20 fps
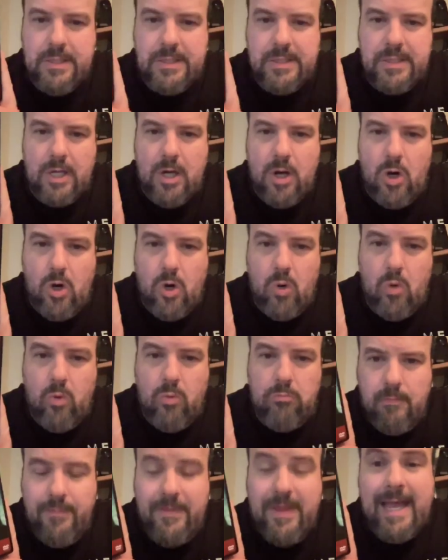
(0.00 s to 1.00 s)
so
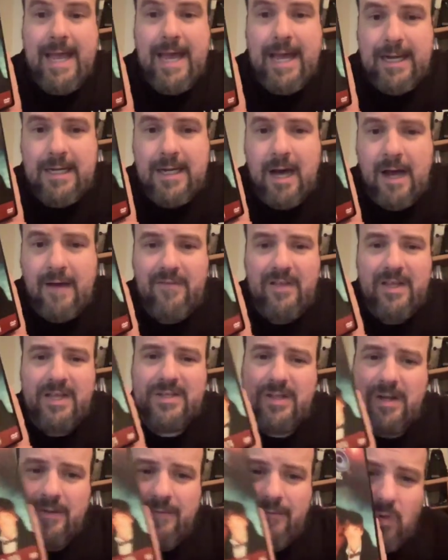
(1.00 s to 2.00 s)
they had
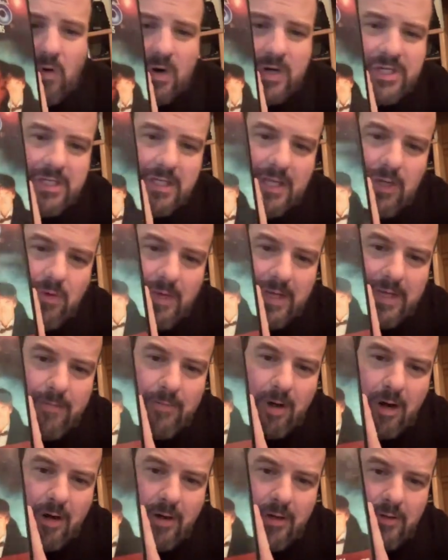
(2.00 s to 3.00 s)
conflicts. Unfortunately, William
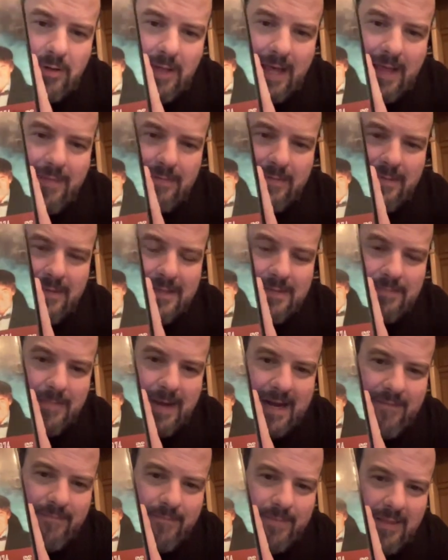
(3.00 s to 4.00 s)
Hartnell, this
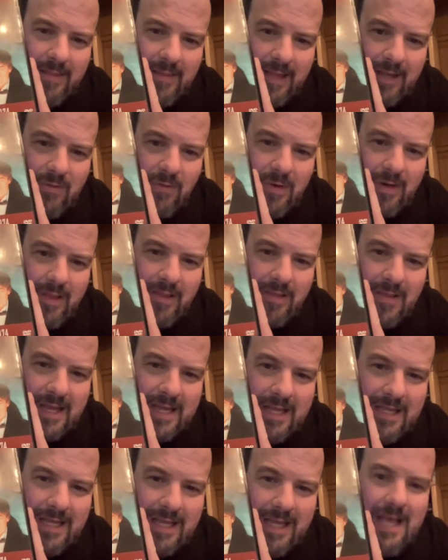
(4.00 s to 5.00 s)
might have been like
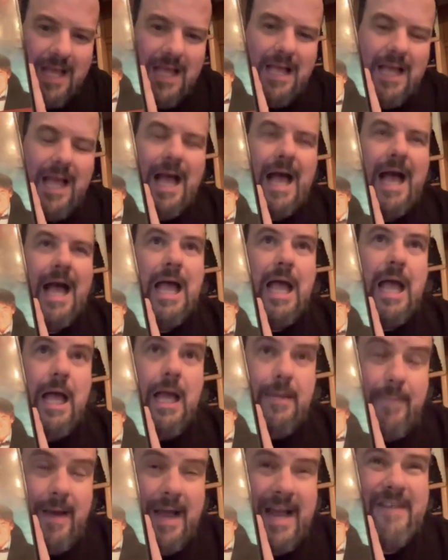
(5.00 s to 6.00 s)

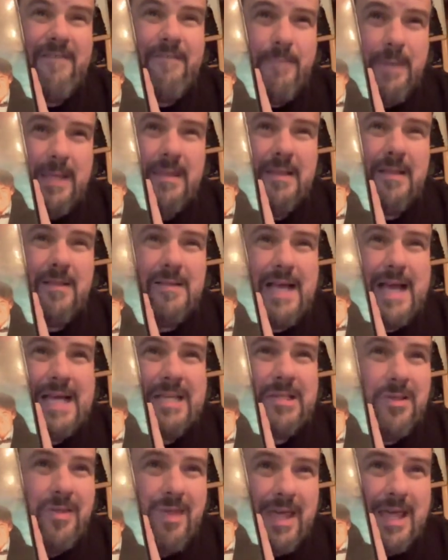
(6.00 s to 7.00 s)
it might have been the
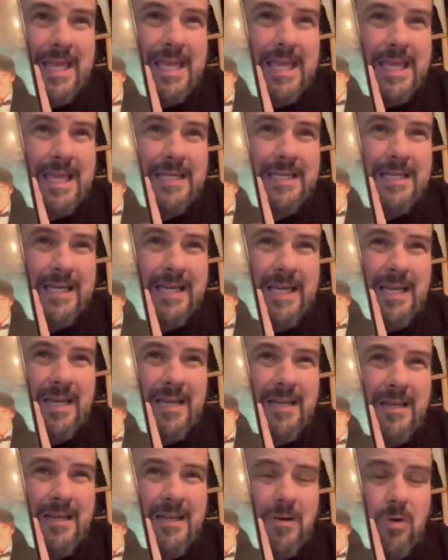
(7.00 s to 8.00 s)
last thing he
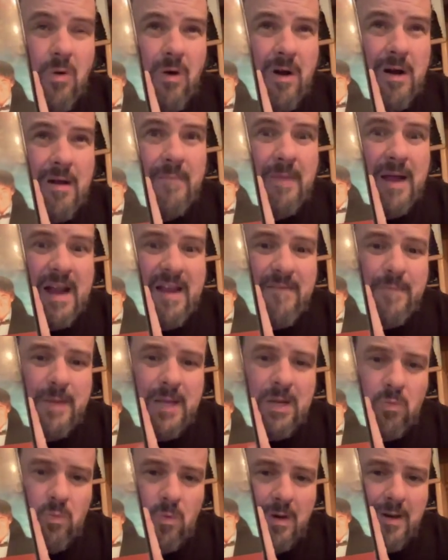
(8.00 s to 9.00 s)
did, or it might have
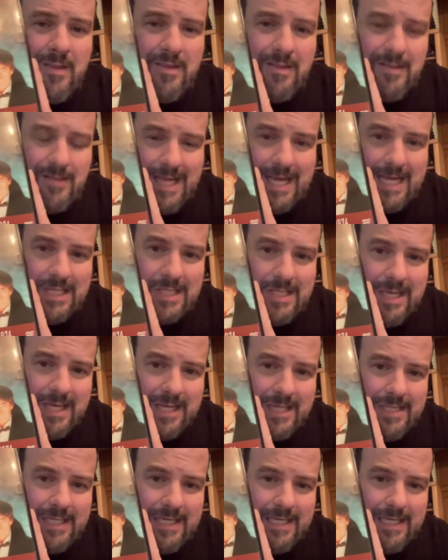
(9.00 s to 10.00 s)
been one of the last
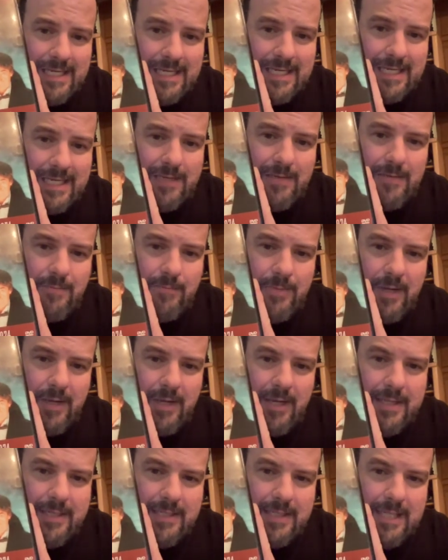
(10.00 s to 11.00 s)
things he did,
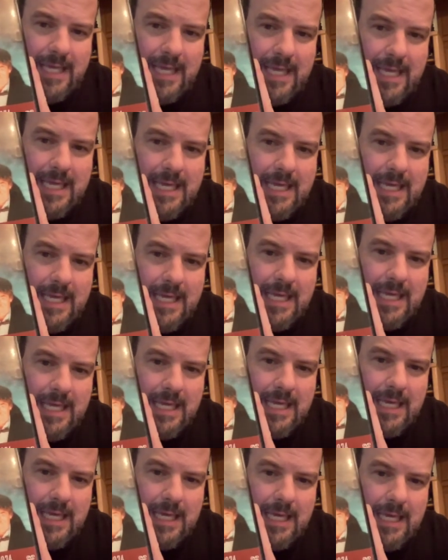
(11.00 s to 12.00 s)
but
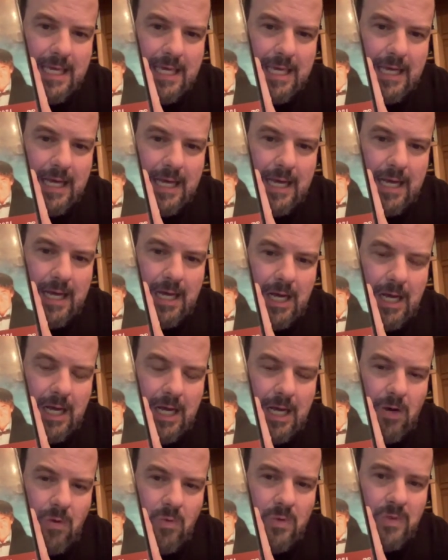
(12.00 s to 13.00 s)
he
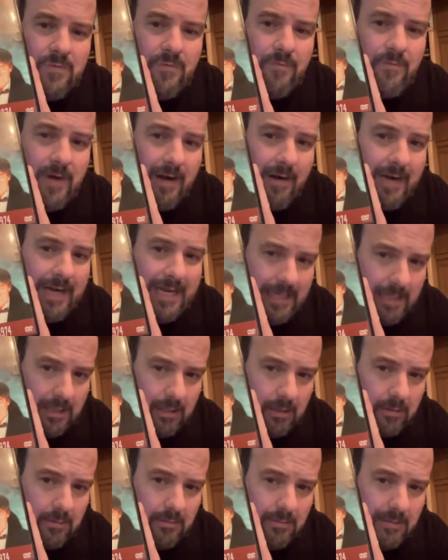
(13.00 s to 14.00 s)
was very
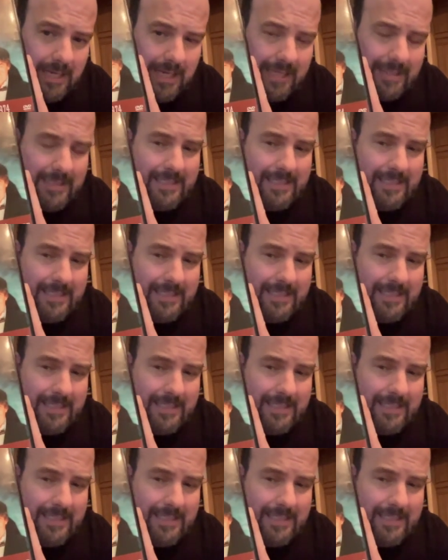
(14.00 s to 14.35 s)
ill at the